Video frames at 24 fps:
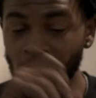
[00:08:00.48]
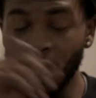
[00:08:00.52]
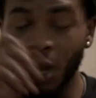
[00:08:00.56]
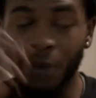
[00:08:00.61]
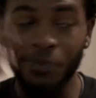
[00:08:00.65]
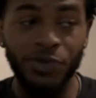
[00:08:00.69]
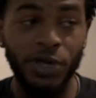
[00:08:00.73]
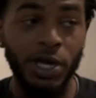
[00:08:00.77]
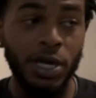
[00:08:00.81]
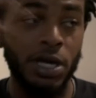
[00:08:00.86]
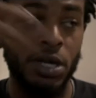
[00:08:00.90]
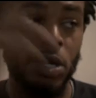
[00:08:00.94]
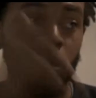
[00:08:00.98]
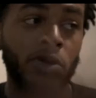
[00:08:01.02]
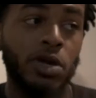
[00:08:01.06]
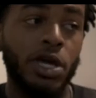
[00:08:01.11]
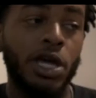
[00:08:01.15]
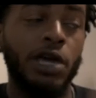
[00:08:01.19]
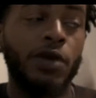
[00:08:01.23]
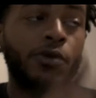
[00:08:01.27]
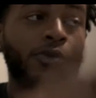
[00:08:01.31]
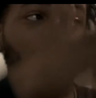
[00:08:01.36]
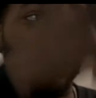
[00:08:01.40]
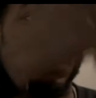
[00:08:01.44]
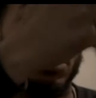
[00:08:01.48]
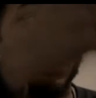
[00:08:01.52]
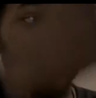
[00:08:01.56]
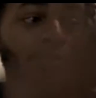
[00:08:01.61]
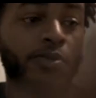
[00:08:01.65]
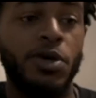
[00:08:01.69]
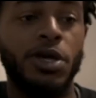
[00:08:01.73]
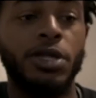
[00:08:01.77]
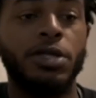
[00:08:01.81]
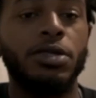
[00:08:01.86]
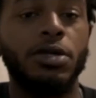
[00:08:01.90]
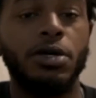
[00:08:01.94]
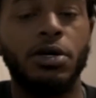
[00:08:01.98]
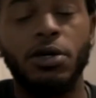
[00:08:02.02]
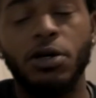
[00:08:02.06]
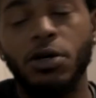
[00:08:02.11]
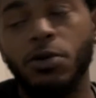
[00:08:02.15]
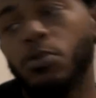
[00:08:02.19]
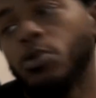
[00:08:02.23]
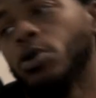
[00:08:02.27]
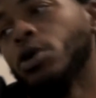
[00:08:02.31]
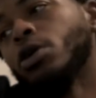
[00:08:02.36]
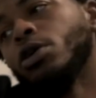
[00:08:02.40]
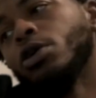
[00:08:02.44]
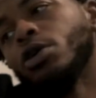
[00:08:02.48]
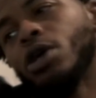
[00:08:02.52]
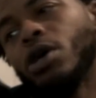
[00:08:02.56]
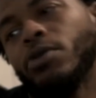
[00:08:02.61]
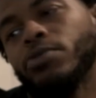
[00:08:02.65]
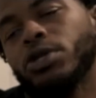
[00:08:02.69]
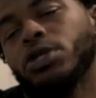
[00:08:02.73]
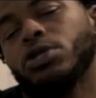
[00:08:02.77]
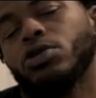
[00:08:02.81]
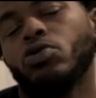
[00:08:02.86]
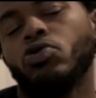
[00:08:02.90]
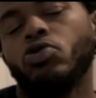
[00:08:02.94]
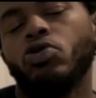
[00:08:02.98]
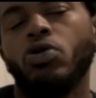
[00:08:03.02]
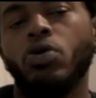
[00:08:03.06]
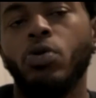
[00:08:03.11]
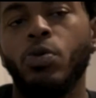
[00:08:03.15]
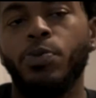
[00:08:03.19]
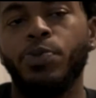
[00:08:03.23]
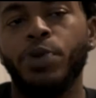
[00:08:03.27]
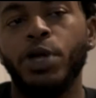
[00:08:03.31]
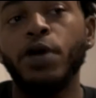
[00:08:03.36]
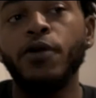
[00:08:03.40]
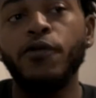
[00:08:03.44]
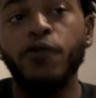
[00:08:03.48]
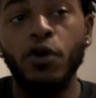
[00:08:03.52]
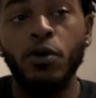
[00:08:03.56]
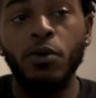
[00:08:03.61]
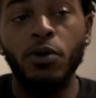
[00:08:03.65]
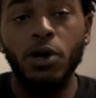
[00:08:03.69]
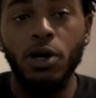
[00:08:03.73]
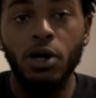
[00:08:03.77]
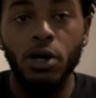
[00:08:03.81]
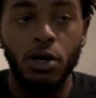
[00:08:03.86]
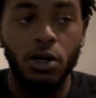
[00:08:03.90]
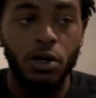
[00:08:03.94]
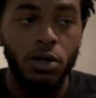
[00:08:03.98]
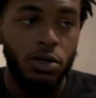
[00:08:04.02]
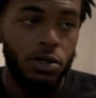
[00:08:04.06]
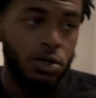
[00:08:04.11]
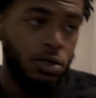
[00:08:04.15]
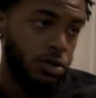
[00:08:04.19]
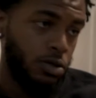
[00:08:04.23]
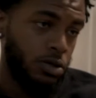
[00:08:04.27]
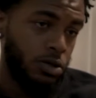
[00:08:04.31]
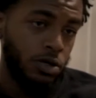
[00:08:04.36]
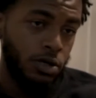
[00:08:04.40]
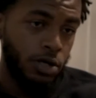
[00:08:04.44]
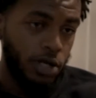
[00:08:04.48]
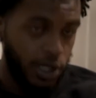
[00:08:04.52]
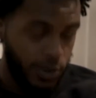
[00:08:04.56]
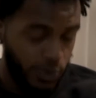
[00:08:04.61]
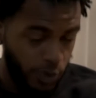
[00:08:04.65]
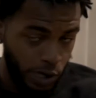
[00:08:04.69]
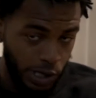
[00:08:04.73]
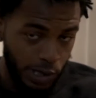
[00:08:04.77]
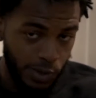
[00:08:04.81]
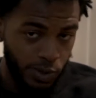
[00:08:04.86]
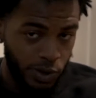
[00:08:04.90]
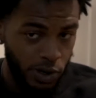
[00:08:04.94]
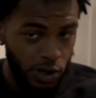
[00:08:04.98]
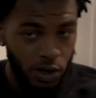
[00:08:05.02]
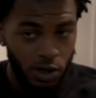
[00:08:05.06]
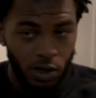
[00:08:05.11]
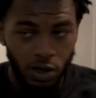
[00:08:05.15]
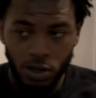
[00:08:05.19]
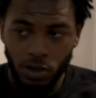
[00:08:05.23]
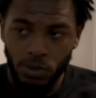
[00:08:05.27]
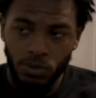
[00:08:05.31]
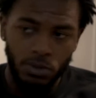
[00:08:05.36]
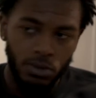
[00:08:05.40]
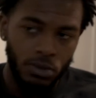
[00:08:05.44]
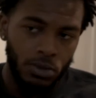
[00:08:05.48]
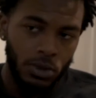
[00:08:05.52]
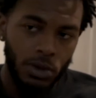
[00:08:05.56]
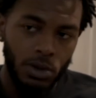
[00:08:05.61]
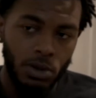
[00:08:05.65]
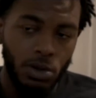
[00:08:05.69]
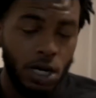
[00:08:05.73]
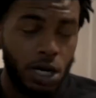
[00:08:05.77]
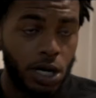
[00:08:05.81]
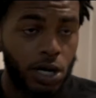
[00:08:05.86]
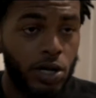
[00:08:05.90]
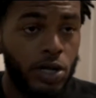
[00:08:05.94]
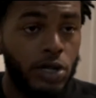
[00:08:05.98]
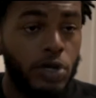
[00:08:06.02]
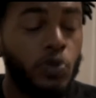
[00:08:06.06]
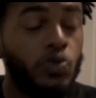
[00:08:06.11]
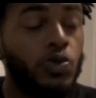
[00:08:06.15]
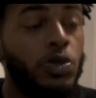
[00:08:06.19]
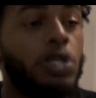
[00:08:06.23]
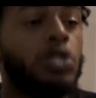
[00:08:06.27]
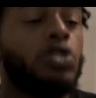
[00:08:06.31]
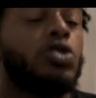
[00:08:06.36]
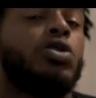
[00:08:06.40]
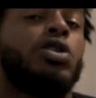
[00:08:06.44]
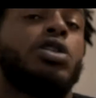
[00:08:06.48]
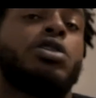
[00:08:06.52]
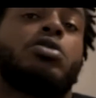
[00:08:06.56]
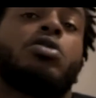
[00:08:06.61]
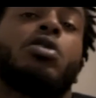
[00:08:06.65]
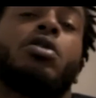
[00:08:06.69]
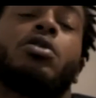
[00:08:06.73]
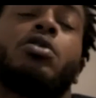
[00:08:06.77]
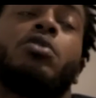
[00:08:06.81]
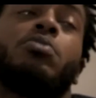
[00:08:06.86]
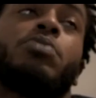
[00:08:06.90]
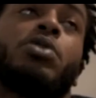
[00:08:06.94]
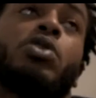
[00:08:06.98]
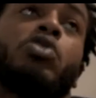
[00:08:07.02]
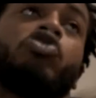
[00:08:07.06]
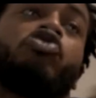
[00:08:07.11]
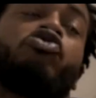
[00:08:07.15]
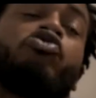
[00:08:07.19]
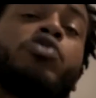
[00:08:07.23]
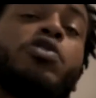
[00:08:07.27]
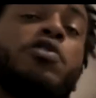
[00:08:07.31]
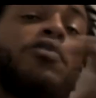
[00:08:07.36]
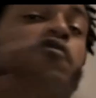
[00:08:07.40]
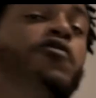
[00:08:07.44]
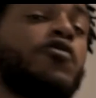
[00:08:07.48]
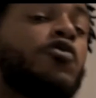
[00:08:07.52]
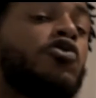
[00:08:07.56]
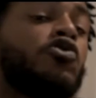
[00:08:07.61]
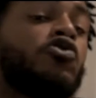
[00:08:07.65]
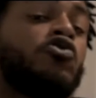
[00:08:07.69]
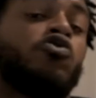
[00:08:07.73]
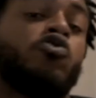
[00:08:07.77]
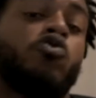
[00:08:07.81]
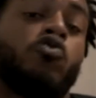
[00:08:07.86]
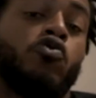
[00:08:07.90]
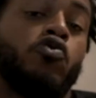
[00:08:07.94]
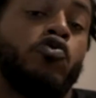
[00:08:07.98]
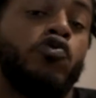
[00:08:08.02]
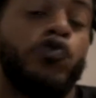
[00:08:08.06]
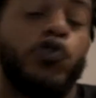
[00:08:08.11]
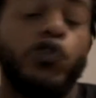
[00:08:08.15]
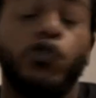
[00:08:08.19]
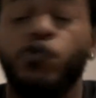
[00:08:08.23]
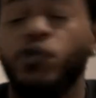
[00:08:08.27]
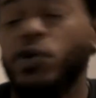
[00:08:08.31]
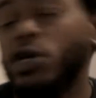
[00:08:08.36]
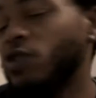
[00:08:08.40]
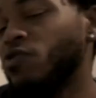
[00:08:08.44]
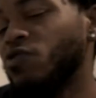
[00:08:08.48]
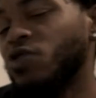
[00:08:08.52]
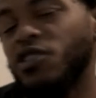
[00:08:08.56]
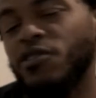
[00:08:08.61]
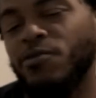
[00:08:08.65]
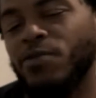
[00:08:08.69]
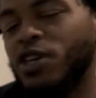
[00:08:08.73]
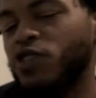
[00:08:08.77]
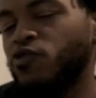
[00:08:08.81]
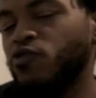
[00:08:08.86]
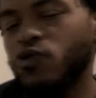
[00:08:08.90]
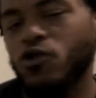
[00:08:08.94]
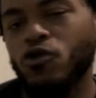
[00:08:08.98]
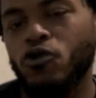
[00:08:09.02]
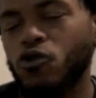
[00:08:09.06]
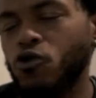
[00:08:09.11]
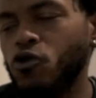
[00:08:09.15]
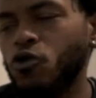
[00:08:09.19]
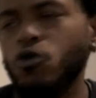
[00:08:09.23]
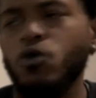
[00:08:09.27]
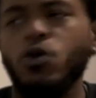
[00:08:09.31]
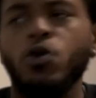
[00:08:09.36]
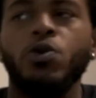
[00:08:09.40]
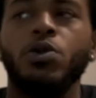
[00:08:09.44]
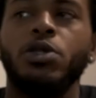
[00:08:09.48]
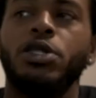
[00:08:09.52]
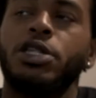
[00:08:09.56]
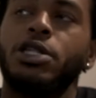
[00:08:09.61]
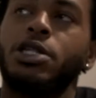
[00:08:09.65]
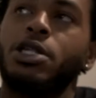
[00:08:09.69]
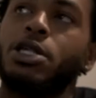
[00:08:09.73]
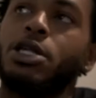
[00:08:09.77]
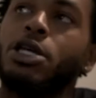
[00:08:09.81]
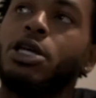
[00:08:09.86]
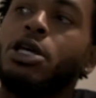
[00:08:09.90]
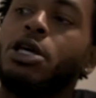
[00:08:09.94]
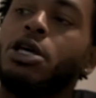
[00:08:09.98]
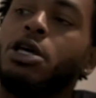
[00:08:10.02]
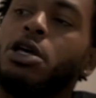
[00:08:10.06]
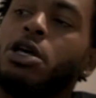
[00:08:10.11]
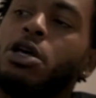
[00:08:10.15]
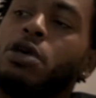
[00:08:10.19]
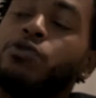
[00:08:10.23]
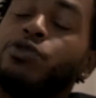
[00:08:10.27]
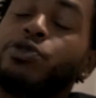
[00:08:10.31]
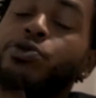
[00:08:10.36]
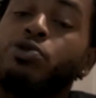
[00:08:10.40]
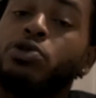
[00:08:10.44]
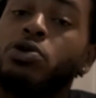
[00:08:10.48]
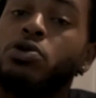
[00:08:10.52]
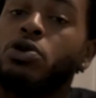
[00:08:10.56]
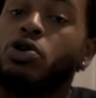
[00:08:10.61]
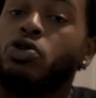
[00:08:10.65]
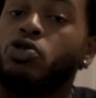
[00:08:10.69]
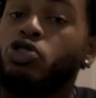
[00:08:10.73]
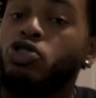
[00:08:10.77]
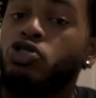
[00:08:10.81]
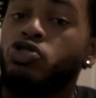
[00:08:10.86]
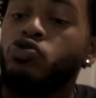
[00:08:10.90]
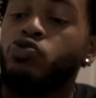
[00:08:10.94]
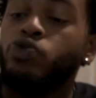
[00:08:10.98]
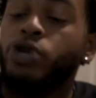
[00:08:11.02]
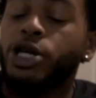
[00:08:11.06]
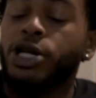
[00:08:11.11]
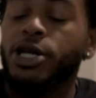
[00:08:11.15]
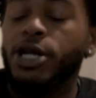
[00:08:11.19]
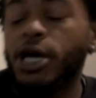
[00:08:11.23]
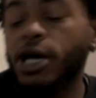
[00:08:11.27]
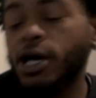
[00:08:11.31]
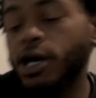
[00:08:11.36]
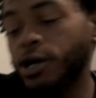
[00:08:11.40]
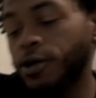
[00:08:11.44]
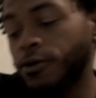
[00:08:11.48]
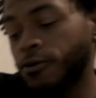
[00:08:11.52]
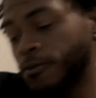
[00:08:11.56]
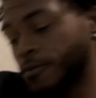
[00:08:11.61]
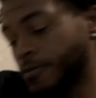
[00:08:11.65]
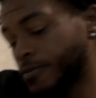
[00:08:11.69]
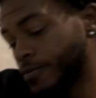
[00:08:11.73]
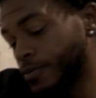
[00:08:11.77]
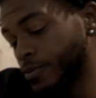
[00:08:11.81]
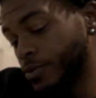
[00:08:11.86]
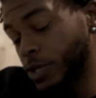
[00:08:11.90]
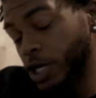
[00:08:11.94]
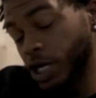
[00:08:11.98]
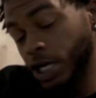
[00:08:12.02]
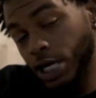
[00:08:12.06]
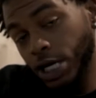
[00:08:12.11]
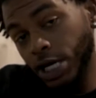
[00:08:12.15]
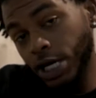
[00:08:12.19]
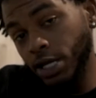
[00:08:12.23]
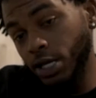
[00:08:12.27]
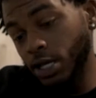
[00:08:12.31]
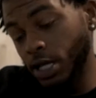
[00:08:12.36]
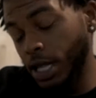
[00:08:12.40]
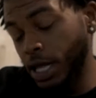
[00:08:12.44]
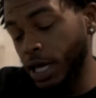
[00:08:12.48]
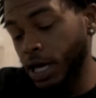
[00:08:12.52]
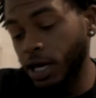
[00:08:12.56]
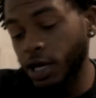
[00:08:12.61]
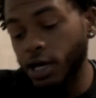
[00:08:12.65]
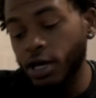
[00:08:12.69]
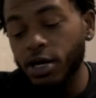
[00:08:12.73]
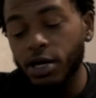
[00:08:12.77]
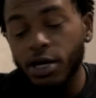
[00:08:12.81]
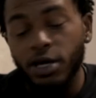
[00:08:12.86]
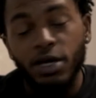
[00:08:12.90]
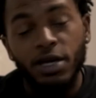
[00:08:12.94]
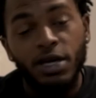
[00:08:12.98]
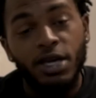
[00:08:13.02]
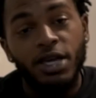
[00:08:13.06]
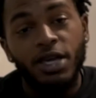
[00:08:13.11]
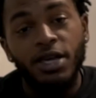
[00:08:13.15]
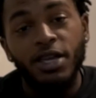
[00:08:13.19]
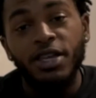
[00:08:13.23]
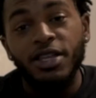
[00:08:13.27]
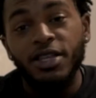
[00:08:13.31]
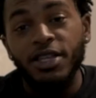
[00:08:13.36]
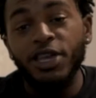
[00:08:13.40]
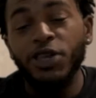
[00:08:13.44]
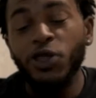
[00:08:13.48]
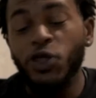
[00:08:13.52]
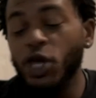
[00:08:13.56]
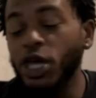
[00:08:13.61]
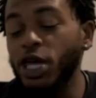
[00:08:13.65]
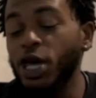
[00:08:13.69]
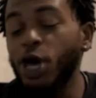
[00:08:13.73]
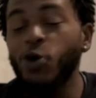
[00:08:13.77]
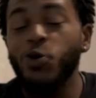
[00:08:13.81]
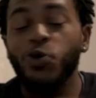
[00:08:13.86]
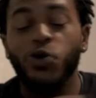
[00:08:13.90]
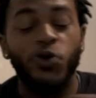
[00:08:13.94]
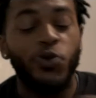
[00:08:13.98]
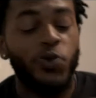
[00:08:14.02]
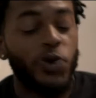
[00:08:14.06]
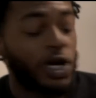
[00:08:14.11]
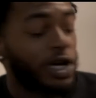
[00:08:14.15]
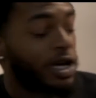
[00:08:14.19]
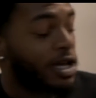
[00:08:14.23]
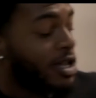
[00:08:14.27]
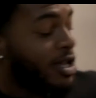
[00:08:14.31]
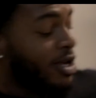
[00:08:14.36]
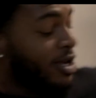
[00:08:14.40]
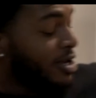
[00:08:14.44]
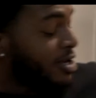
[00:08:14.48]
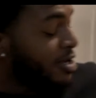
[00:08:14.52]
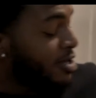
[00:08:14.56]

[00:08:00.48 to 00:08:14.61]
thinking, okay, when the semester come, I'm just gonna go play football, spring ball, cause we started talking about transferring schools, cause we didn't really mess with the school we was at. We was gonna go to UNI together, like, that was bae. Like,